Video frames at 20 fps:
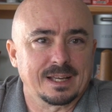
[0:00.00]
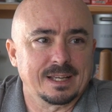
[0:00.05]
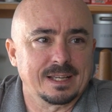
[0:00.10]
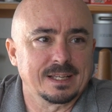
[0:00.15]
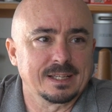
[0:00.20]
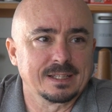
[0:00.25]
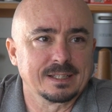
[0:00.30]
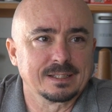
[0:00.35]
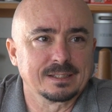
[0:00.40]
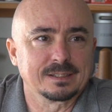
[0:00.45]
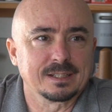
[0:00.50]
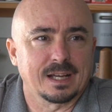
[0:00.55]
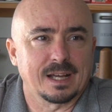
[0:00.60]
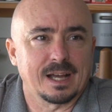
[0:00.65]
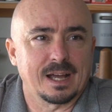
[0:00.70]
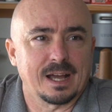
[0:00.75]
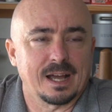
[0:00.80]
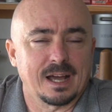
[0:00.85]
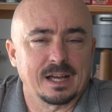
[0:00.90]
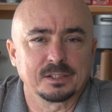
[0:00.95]
And
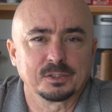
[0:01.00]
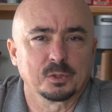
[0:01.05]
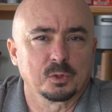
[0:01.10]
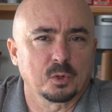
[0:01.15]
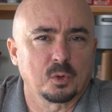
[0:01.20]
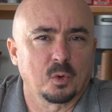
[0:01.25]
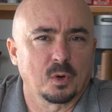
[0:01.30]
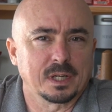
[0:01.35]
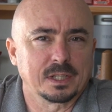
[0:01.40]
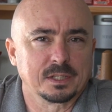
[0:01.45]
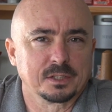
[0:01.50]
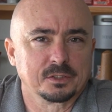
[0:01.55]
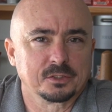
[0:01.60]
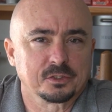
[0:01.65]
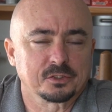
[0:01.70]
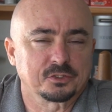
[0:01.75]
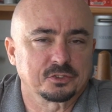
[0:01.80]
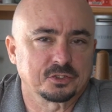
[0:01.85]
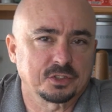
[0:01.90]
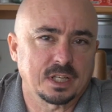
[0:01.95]
I don't quite
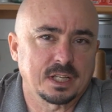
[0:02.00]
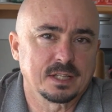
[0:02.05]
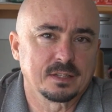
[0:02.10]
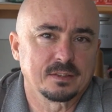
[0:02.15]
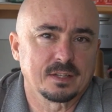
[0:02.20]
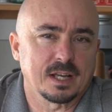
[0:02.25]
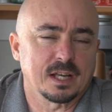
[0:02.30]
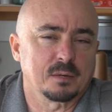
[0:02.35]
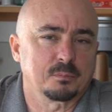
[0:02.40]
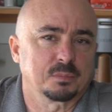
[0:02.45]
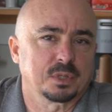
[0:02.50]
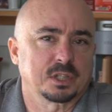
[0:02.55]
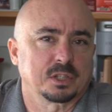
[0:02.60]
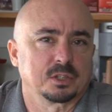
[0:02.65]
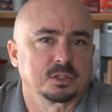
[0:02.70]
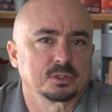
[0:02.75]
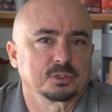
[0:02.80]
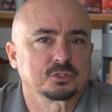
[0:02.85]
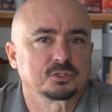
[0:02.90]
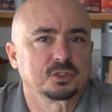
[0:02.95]
understand that
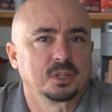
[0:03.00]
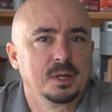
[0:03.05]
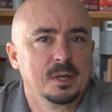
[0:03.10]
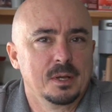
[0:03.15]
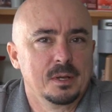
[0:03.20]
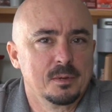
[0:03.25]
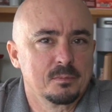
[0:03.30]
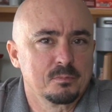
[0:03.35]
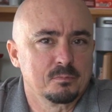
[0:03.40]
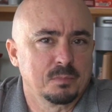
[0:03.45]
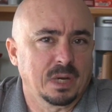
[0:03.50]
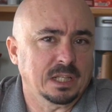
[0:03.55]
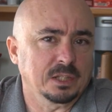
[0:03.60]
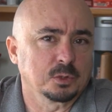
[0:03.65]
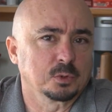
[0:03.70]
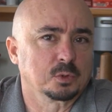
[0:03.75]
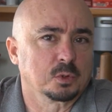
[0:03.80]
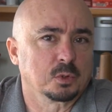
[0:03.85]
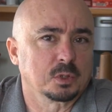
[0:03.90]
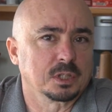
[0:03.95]
because my
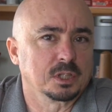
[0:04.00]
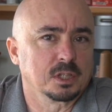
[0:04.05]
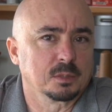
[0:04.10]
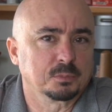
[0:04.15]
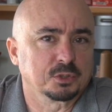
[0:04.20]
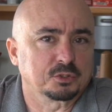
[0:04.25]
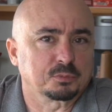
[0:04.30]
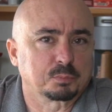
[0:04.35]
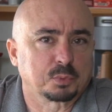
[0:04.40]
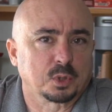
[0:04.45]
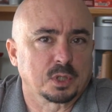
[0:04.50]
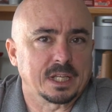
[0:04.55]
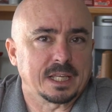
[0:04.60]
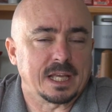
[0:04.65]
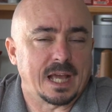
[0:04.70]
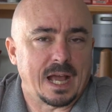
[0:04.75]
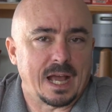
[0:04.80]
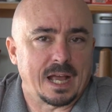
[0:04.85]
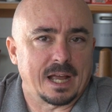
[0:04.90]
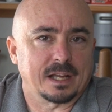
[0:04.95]
local club is
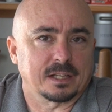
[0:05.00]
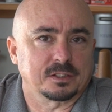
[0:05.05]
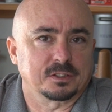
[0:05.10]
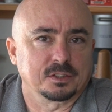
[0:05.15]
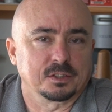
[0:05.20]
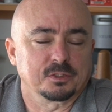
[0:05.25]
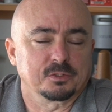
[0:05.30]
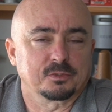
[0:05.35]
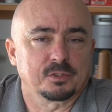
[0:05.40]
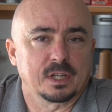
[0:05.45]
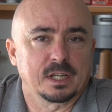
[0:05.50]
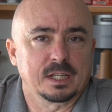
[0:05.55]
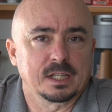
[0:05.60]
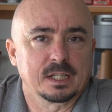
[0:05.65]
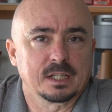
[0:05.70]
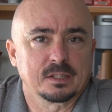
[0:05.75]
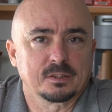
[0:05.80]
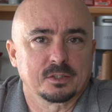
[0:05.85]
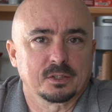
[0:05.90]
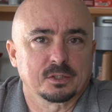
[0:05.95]
pretty active,
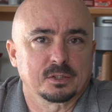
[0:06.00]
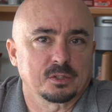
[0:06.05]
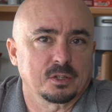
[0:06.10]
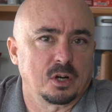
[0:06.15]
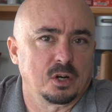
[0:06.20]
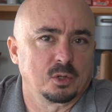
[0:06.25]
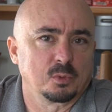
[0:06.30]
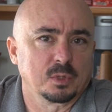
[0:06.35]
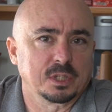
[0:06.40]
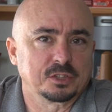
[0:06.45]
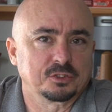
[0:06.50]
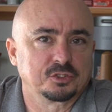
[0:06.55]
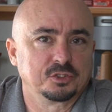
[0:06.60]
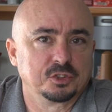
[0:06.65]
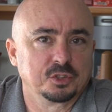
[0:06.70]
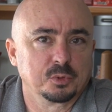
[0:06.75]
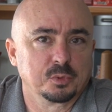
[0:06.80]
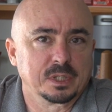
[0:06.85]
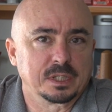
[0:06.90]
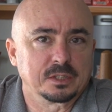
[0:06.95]
and they're always
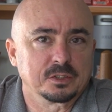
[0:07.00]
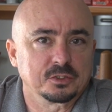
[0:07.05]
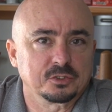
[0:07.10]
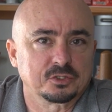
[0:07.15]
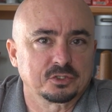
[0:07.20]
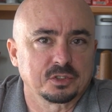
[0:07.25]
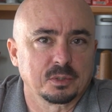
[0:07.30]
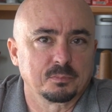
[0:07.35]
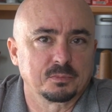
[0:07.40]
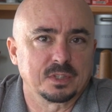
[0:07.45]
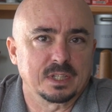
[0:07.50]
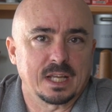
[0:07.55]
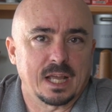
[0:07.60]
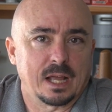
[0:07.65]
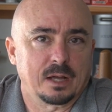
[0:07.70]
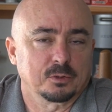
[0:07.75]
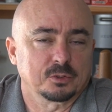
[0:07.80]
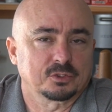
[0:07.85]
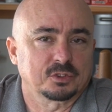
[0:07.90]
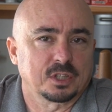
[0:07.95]
doing something
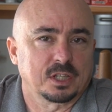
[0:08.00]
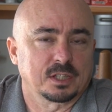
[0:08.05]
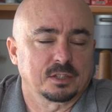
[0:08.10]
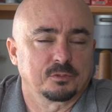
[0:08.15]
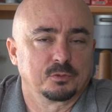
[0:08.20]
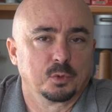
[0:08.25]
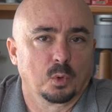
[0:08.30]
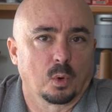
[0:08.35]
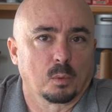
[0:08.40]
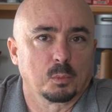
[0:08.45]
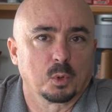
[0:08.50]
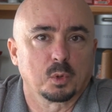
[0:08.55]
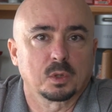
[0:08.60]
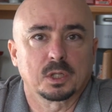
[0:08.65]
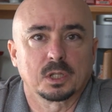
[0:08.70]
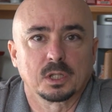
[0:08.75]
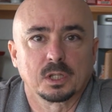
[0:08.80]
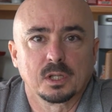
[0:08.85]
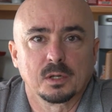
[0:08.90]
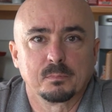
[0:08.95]
outside of normal
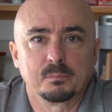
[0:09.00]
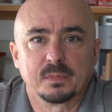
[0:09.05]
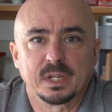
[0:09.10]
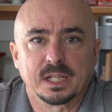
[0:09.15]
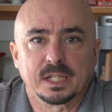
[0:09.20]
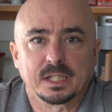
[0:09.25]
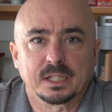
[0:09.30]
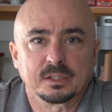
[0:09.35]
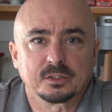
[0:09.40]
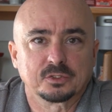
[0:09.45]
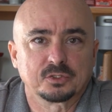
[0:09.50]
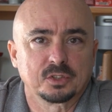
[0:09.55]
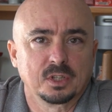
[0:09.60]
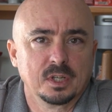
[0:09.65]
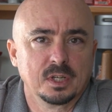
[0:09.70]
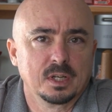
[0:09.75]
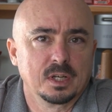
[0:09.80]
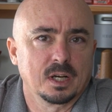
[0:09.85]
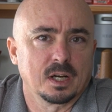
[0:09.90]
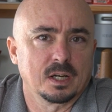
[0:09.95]
club meetings
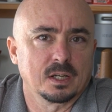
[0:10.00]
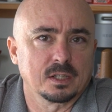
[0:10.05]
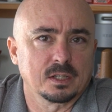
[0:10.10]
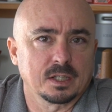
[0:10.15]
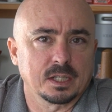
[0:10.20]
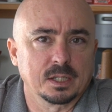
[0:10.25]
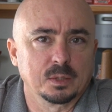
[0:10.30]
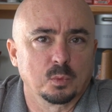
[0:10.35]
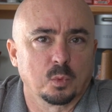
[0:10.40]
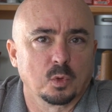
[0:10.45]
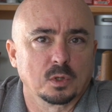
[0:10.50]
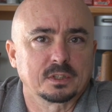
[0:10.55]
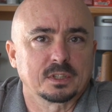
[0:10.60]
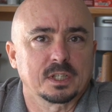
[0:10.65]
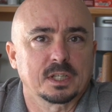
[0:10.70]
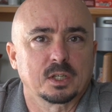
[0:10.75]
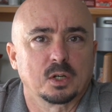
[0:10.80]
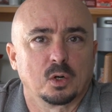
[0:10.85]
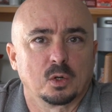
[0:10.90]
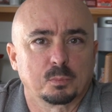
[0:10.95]
uh, in what
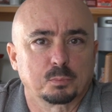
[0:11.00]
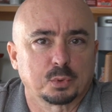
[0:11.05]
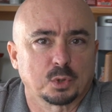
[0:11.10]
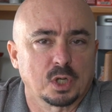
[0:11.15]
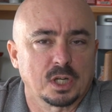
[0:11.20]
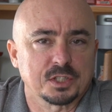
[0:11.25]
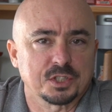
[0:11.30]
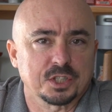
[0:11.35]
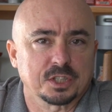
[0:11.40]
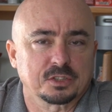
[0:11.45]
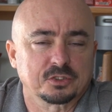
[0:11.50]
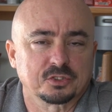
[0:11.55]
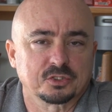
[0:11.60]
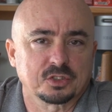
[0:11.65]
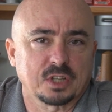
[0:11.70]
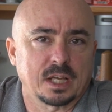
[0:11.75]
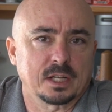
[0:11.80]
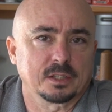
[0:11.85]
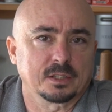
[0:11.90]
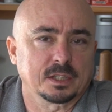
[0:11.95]
they call Project
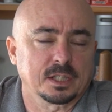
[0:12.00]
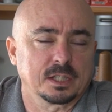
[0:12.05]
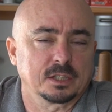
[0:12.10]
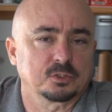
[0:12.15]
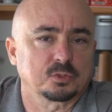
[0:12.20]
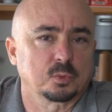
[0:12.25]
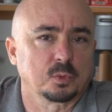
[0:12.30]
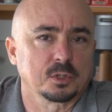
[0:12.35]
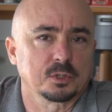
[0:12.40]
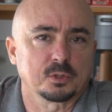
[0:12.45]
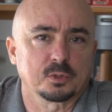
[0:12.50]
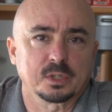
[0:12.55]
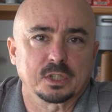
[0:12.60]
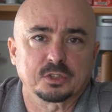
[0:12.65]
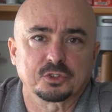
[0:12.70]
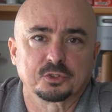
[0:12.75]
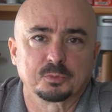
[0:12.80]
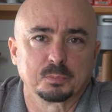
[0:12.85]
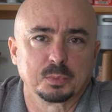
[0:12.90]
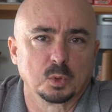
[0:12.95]
Saturdays, where they're
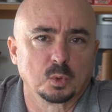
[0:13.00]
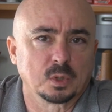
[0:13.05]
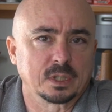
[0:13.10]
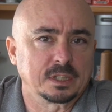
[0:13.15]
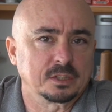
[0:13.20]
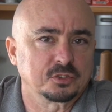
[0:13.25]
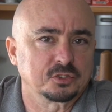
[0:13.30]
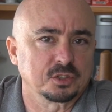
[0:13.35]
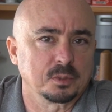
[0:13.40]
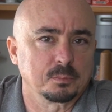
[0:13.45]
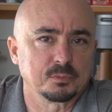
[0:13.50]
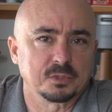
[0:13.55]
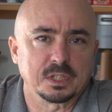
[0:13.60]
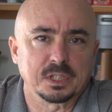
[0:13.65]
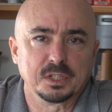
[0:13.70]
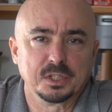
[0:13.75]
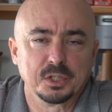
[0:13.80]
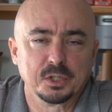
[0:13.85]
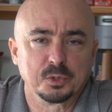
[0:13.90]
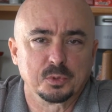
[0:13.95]
exploring
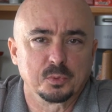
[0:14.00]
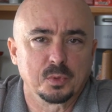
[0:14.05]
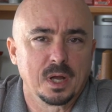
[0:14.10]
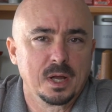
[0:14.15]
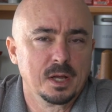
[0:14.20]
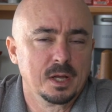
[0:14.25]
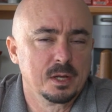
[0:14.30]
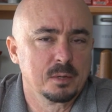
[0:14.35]
something new.